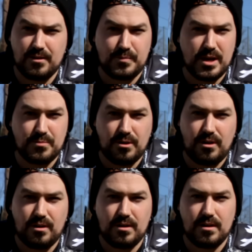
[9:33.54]
of
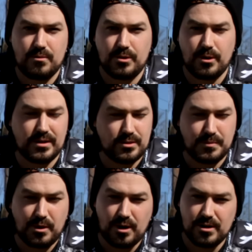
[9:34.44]
paintball. We go out to the
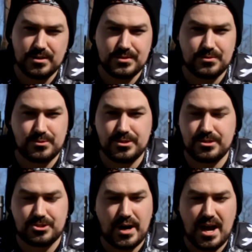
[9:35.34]
bars. We're
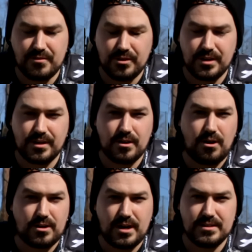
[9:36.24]
traveling.
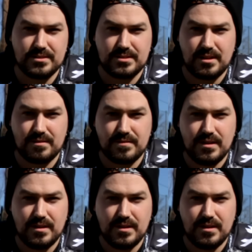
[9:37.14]
All kinds of stuff.